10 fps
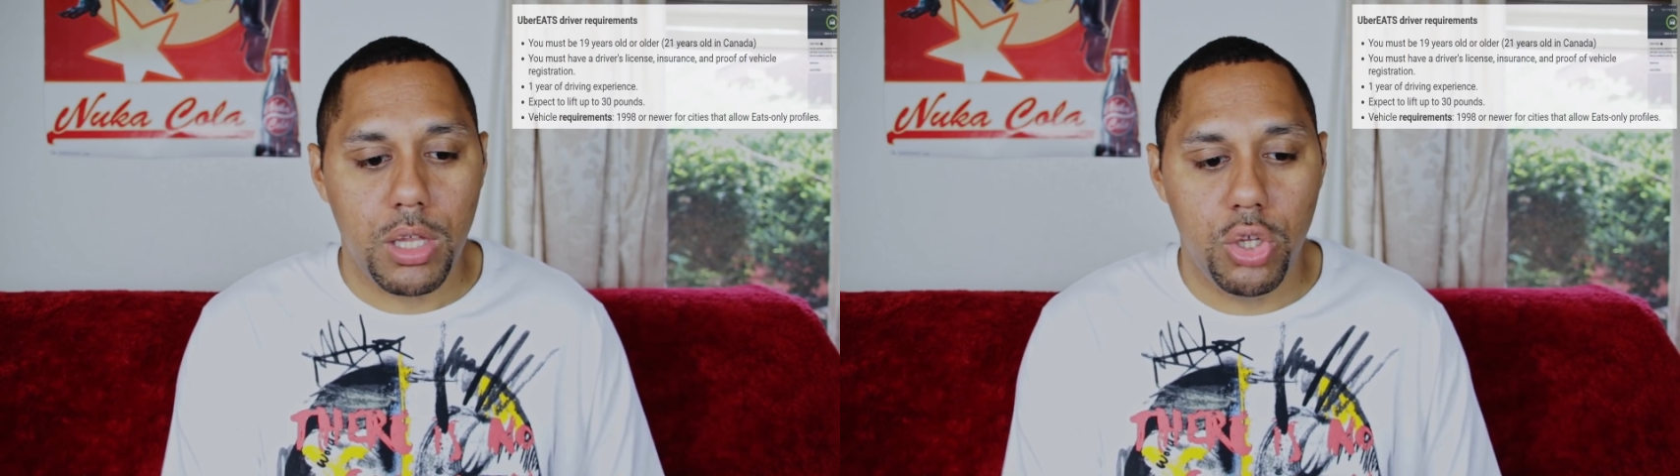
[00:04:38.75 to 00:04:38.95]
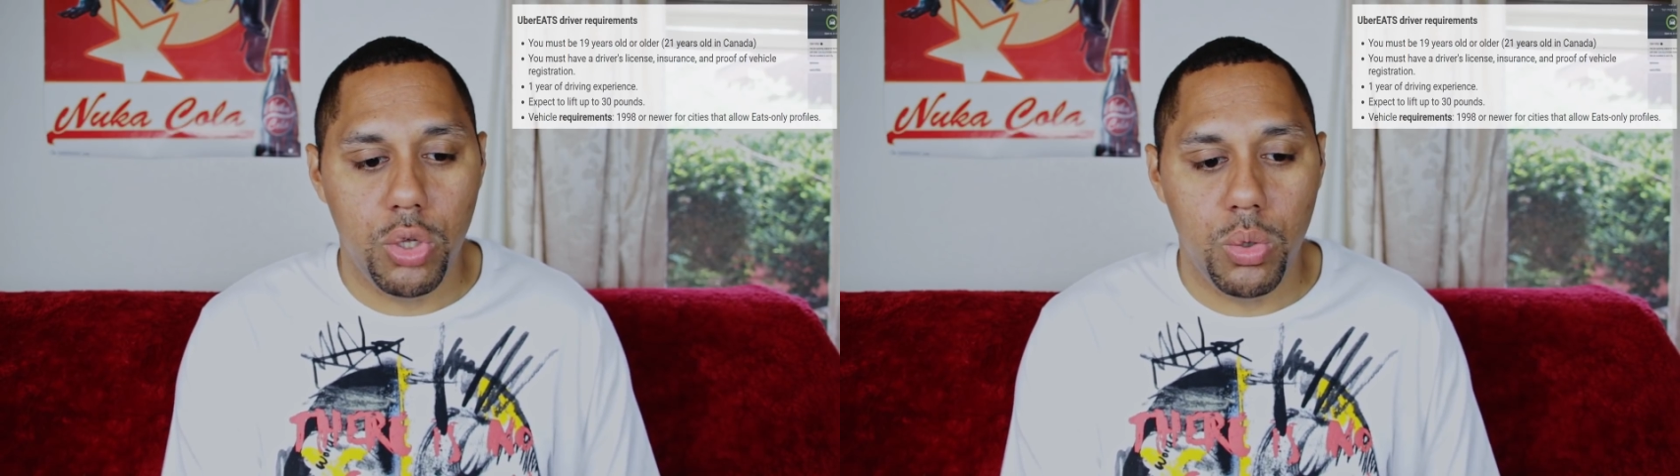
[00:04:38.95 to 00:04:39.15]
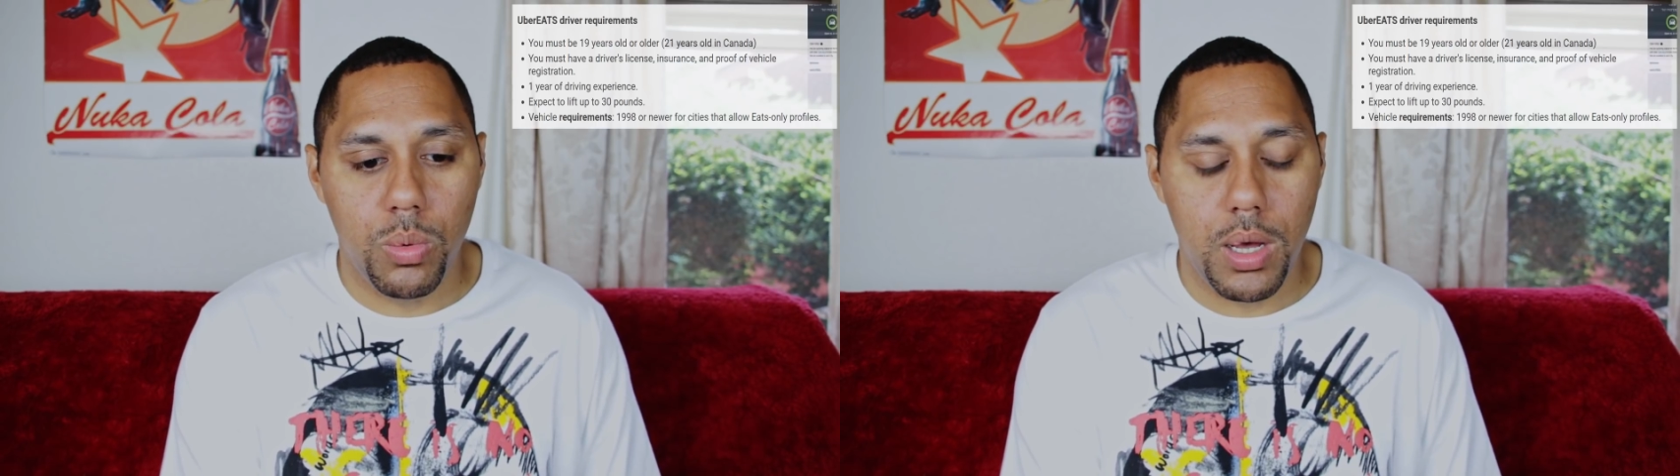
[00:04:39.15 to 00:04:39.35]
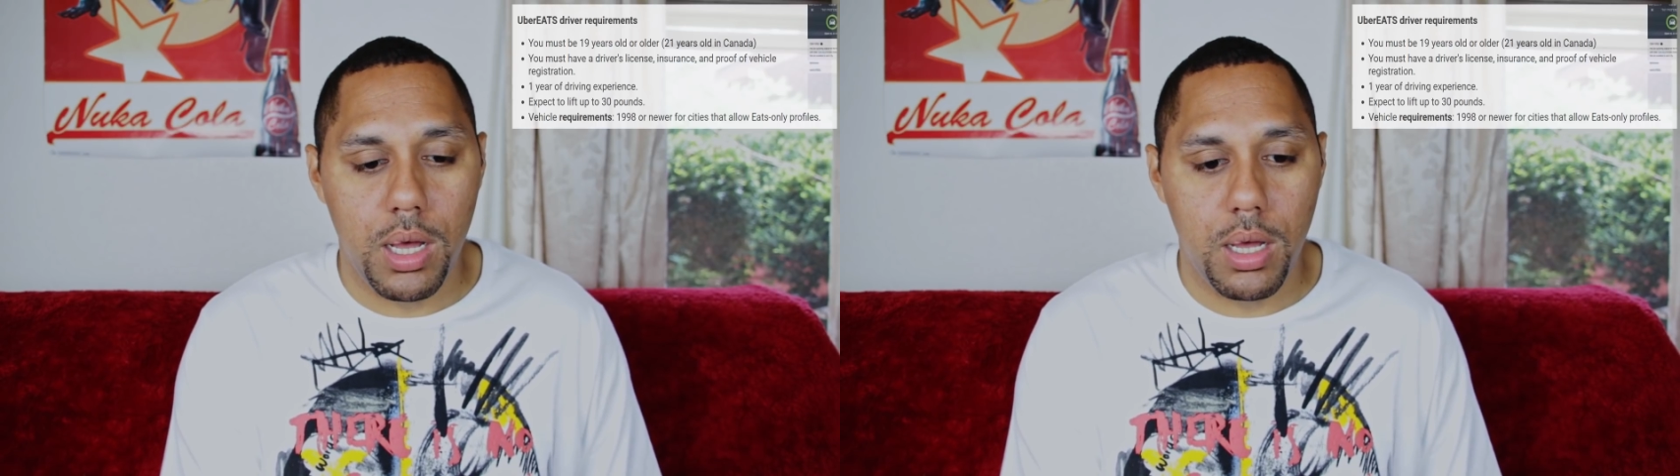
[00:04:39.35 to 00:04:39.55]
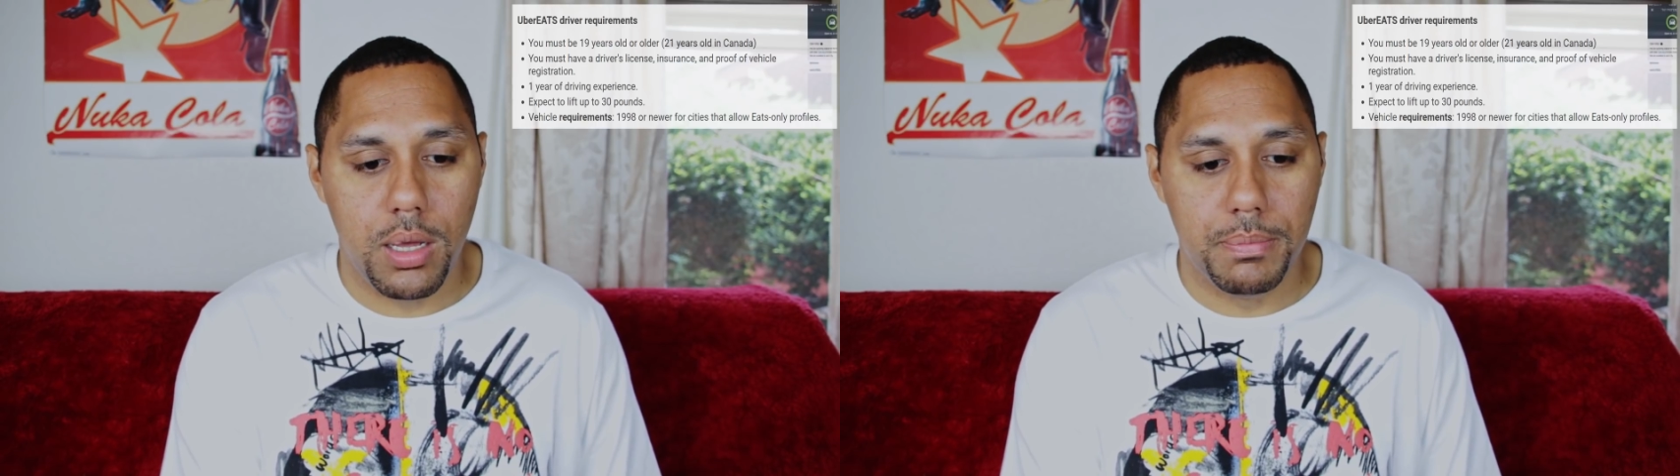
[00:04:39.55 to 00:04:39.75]
you
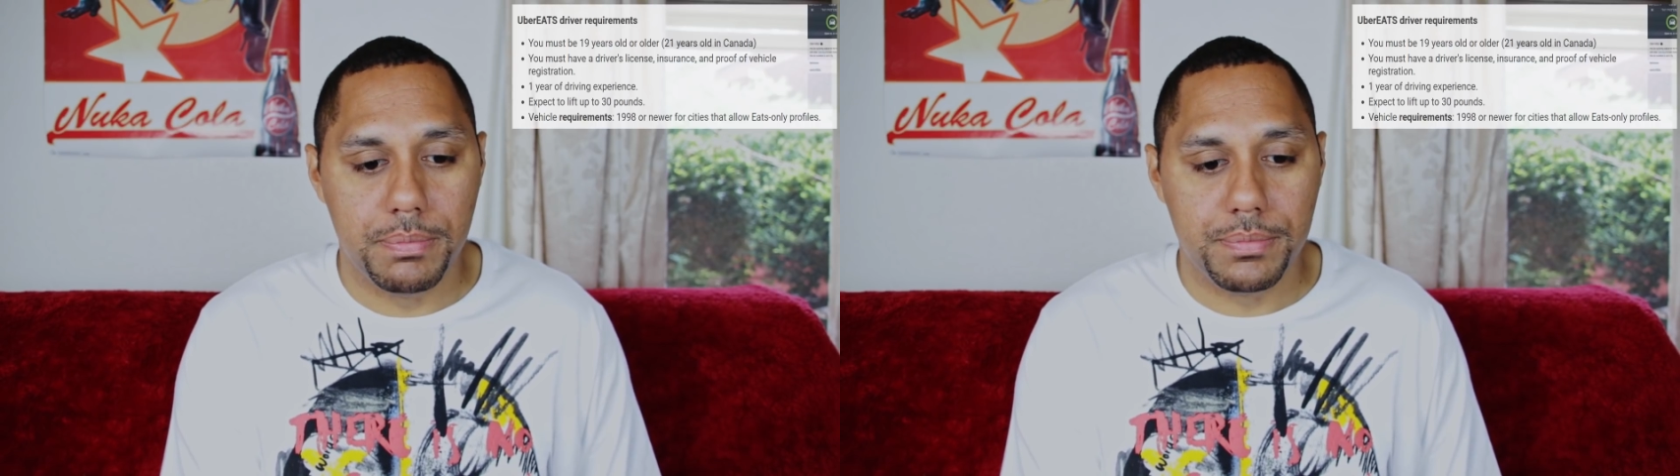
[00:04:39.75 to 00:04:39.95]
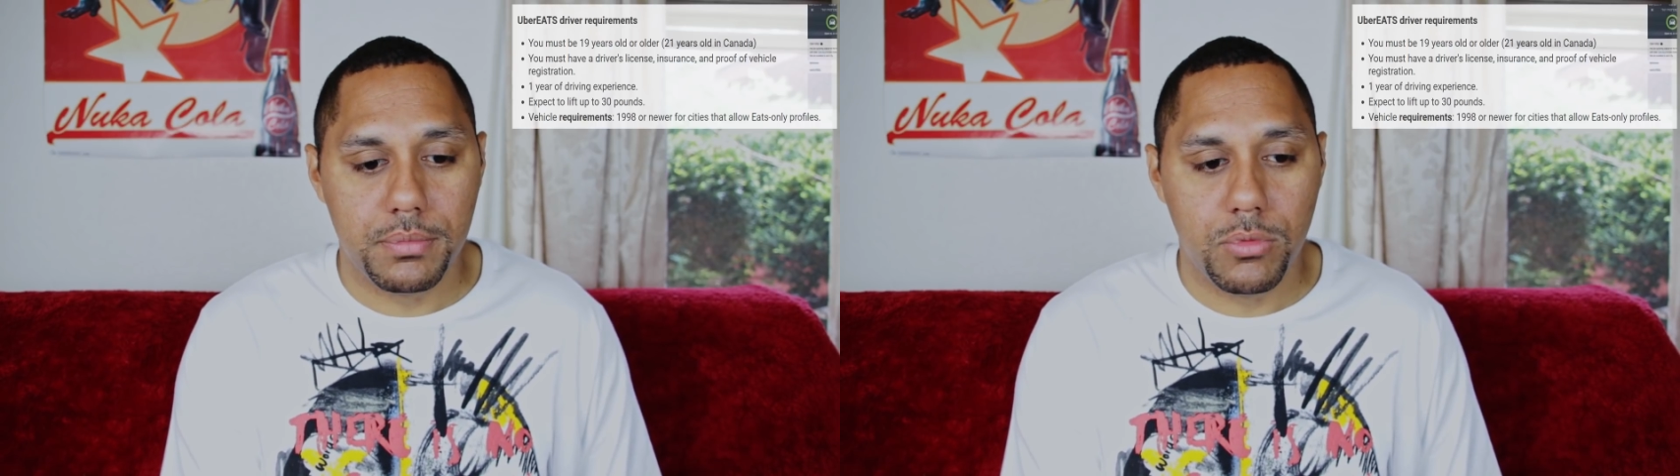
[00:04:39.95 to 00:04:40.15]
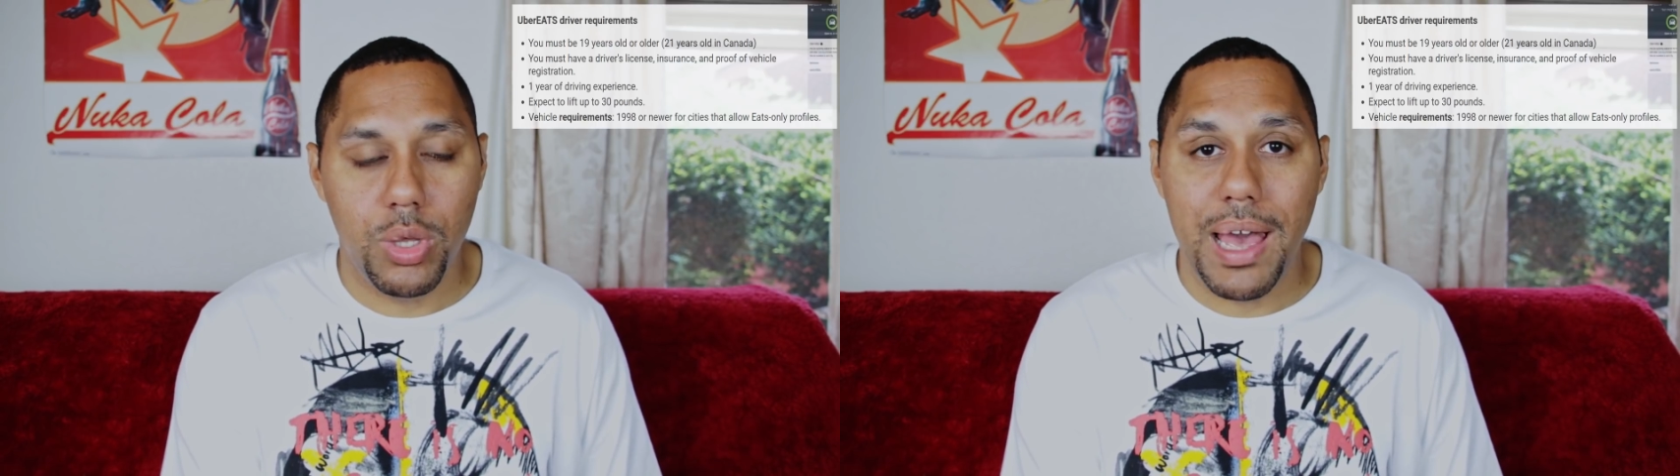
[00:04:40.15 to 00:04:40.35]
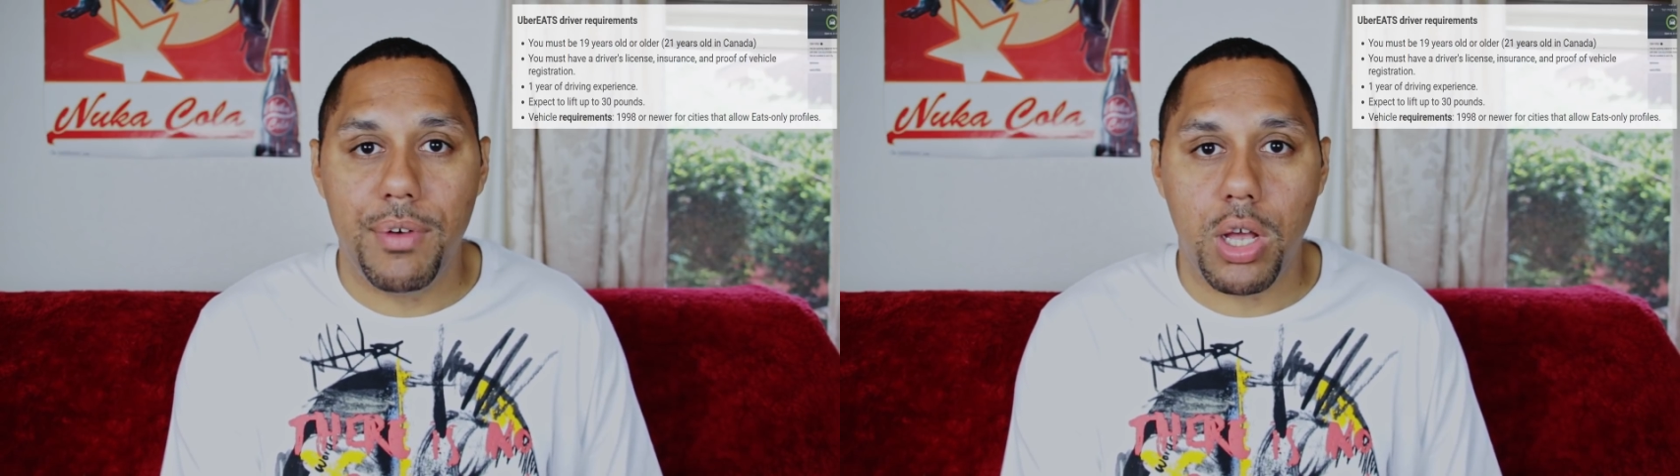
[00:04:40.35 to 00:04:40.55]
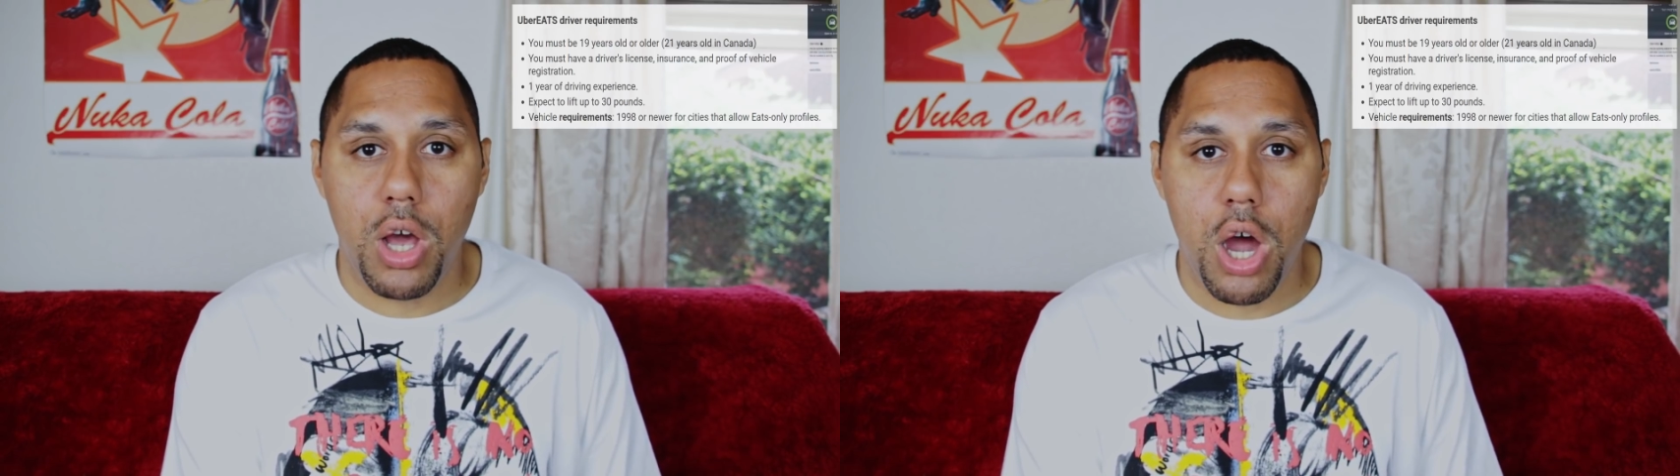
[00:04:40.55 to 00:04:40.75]
have
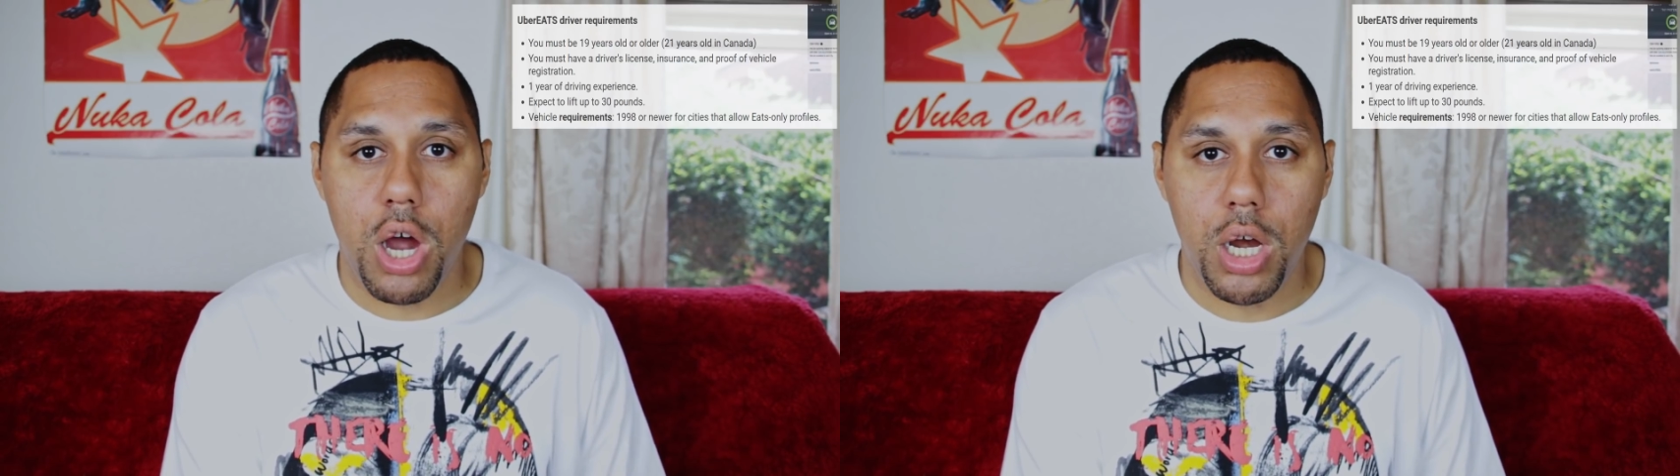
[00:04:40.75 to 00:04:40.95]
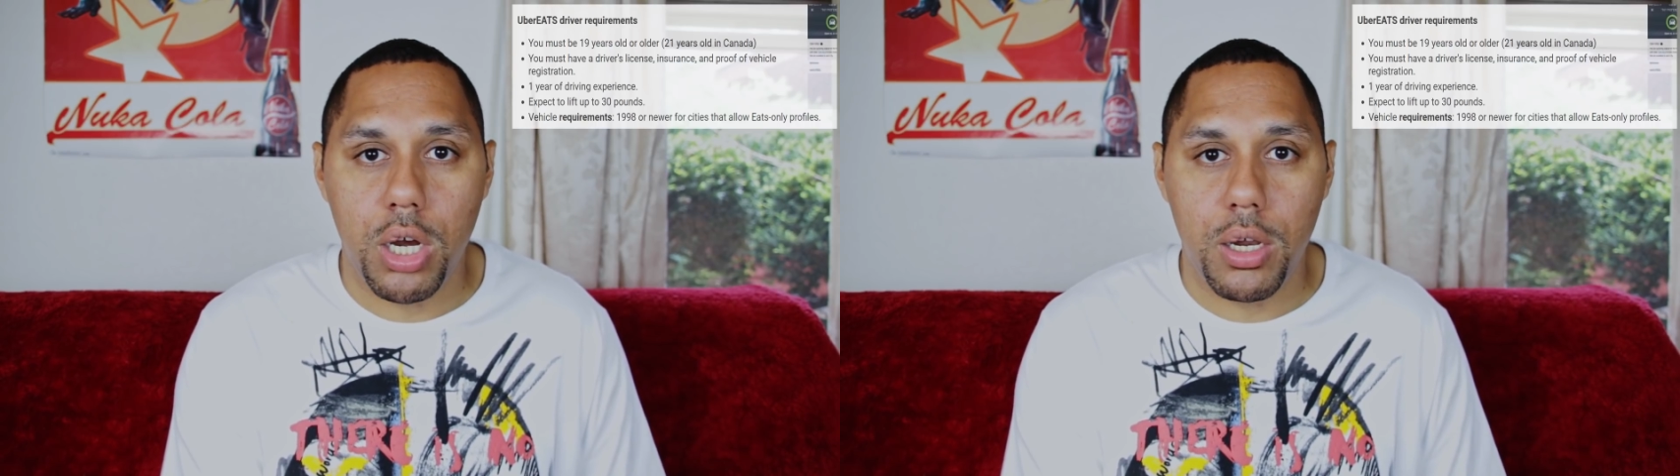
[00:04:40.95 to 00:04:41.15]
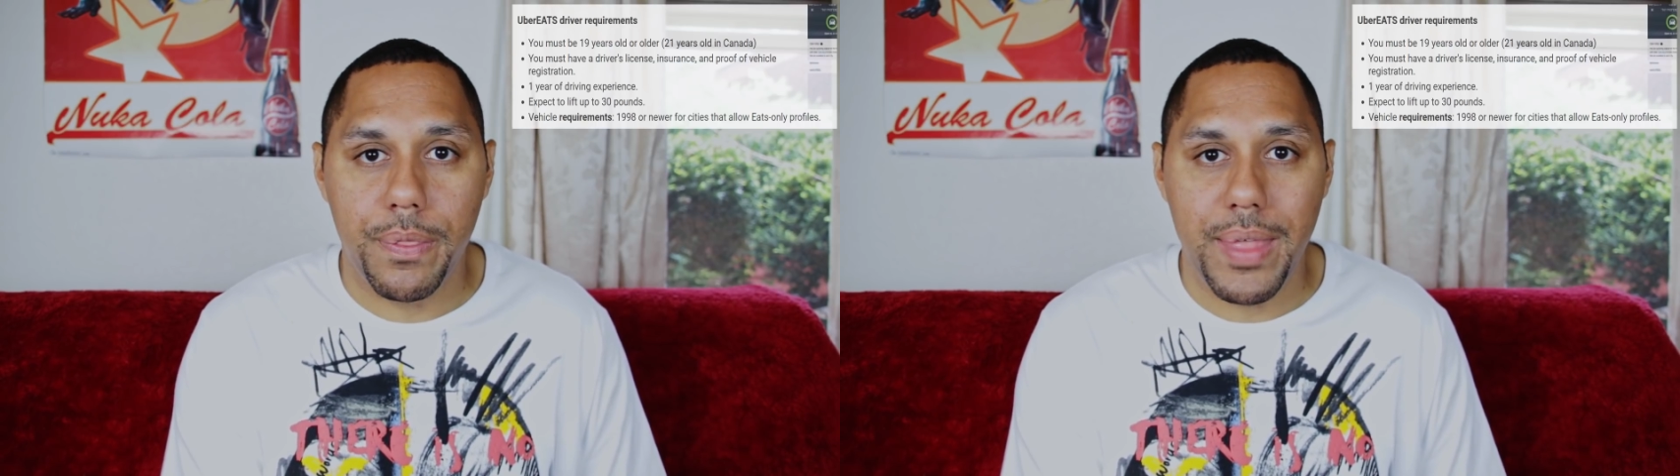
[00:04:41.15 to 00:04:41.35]
a car